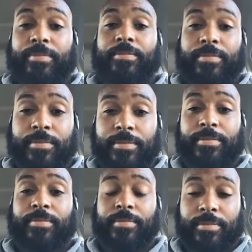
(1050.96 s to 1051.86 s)

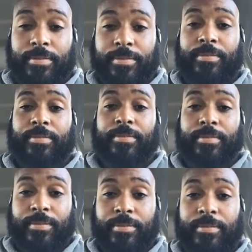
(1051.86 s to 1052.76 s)

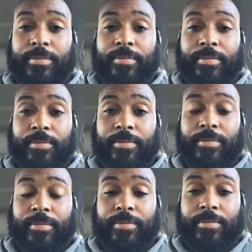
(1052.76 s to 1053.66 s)

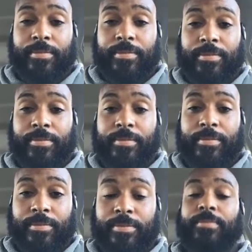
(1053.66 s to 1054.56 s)

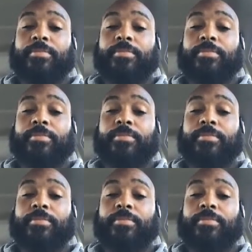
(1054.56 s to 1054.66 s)
This person isn't speaking.